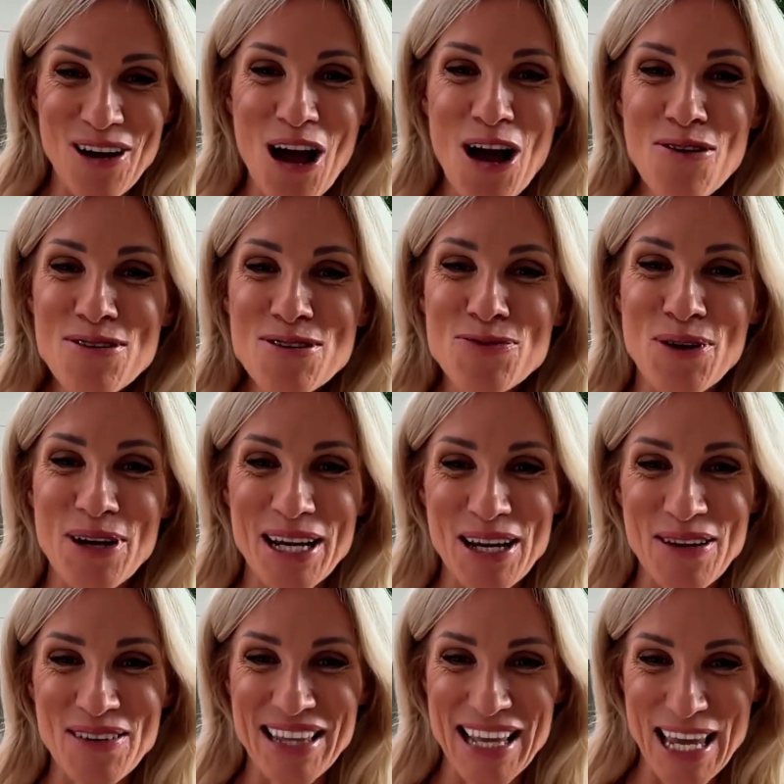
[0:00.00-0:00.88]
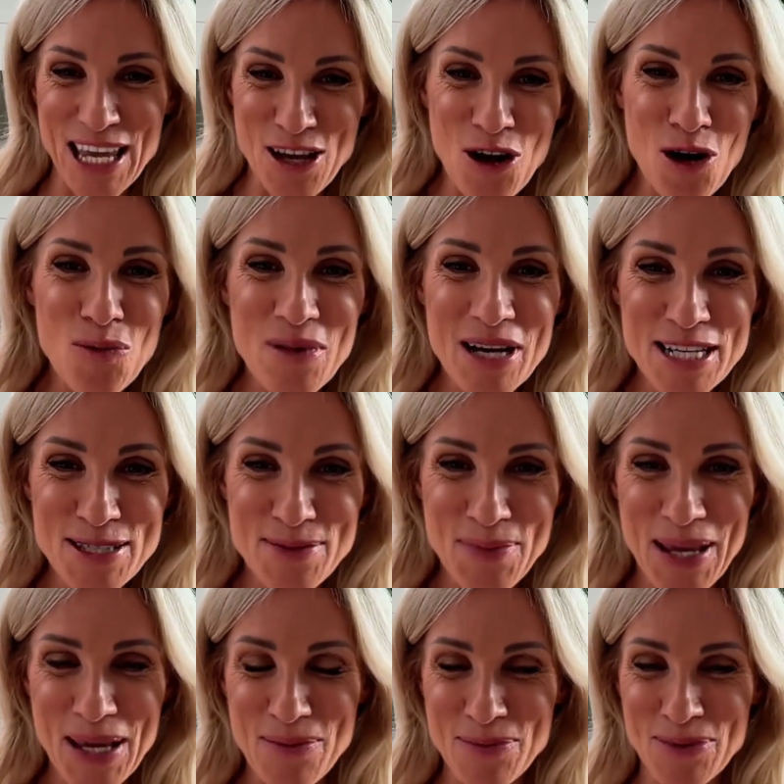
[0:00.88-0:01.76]
I was working with e-commerce
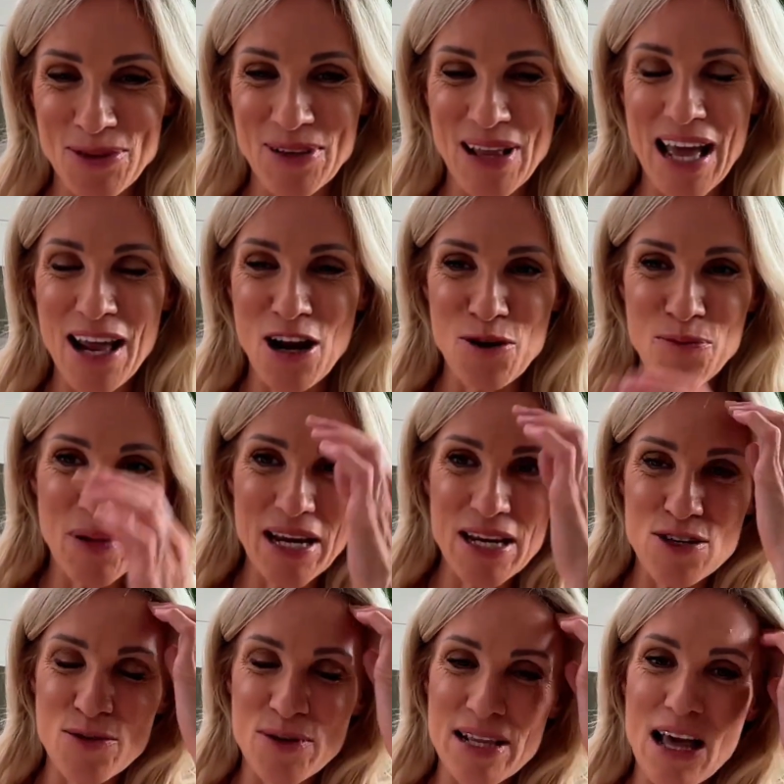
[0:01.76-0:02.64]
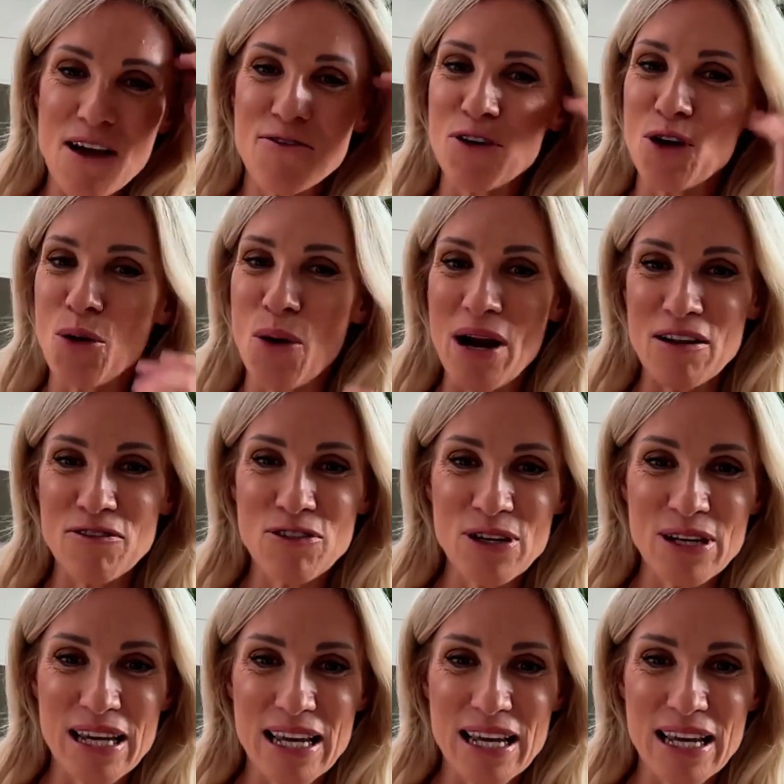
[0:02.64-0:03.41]
people and I'd been doing that for quite a few